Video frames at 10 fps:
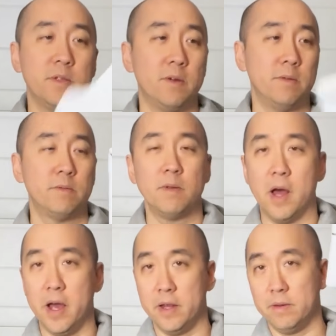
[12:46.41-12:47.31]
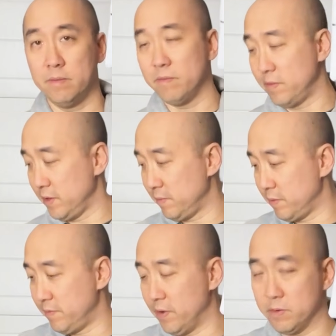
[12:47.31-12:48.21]
So I really
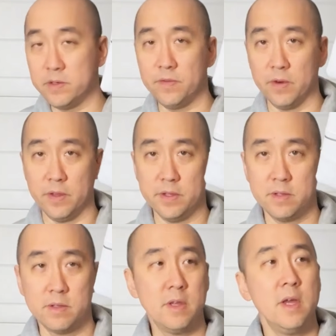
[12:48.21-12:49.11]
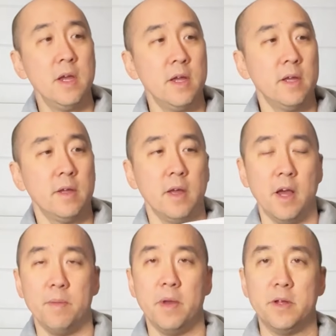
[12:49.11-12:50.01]
would vouch for this
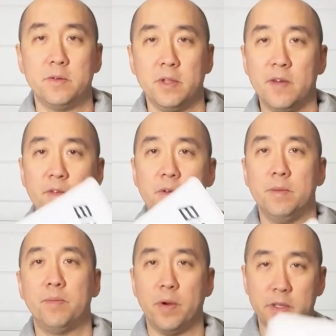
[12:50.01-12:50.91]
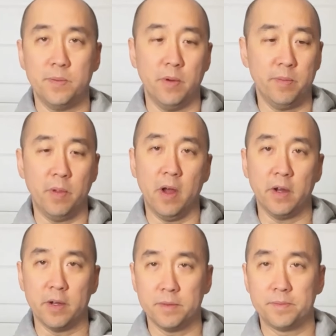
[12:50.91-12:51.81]
entry-level price point
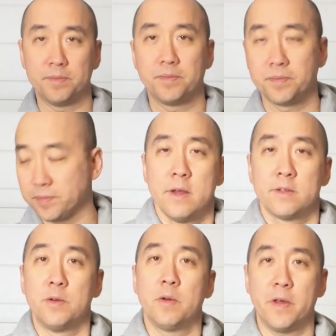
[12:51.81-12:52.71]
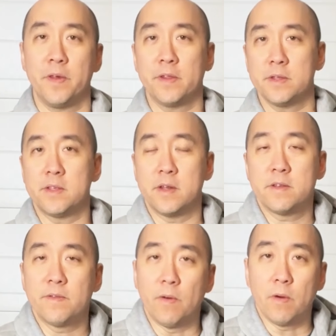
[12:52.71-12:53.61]
blocker. So who do I think this set
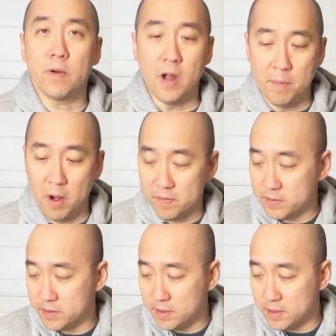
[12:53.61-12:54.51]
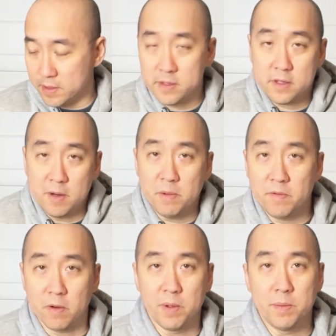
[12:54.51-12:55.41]
is for? Obviously, it's going to be
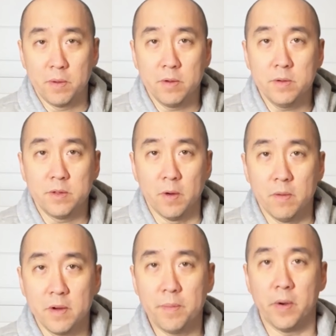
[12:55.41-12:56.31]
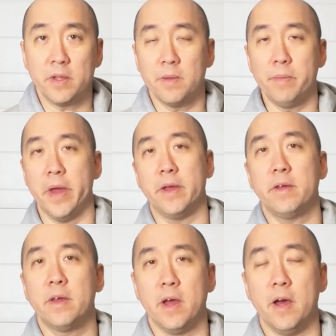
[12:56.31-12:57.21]
for people who don't want to break the bank
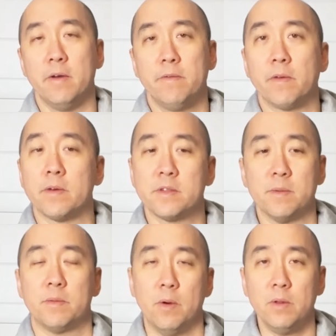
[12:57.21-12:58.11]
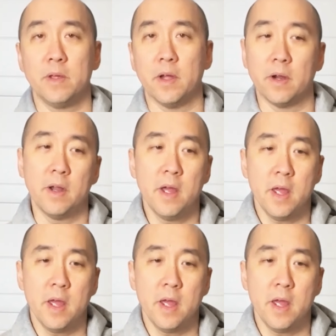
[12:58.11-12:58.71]
for some goalie gear.